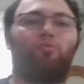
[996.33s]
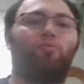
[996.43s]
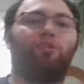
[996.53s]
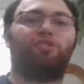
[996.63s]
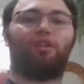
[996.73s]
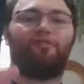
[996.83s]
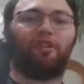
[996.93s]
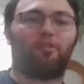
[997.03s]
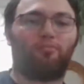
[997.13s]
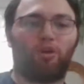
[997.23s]
reaching for
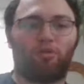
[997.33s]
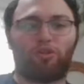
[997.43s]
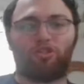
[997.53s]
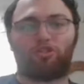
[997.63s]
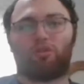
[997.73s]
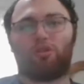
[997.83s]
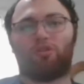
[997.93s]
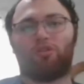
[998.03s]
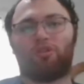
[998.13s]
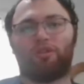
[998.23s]
the remote
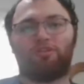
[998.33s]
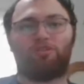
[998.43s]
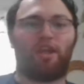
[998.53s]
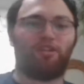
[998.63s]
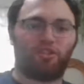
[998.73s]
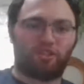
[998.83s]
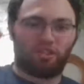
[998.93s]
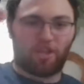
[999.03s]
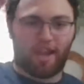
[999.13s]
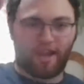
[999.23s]
control and changing the
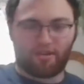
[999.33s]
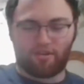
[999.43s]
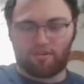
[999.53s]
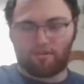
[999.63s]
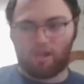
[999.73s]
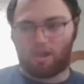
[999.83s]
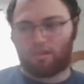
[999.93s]
channel.